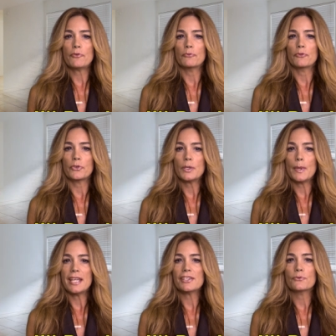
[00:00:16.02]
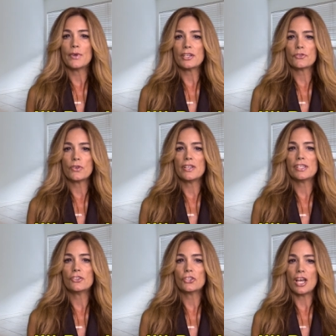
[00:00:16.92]
from freeways, restaurants,
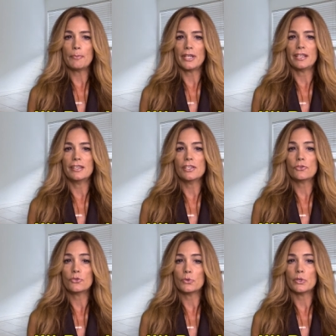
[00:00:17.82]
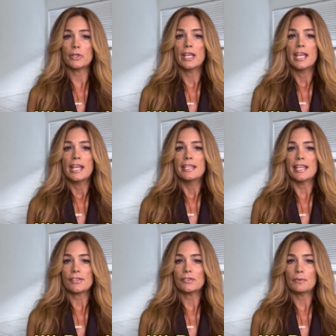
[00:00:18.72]
and shopping, this jewel,
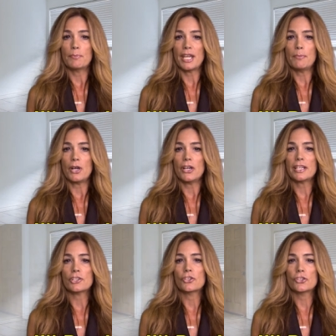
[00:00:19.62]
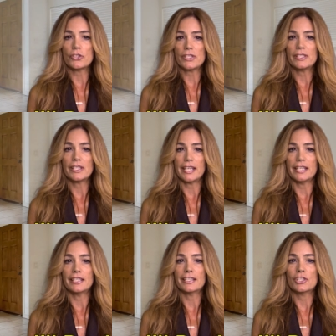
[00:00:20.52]
nestled in Bay Park, is sure to
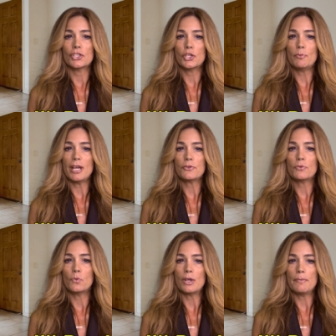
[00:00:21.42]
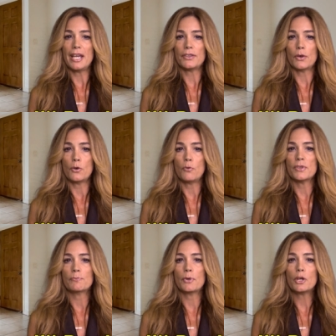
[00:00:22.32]
delight. This two bedroom, one bath home
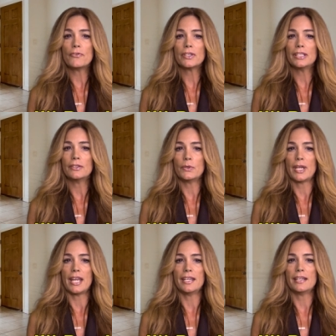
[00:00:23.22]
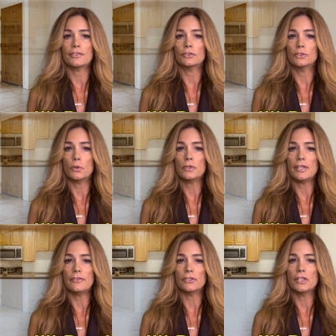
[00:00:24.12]
is perfectly located on the lower
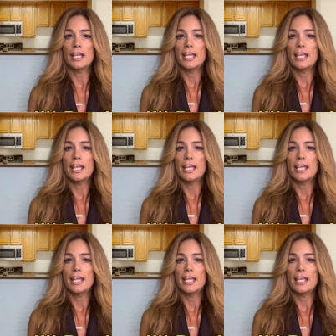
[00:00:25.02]
level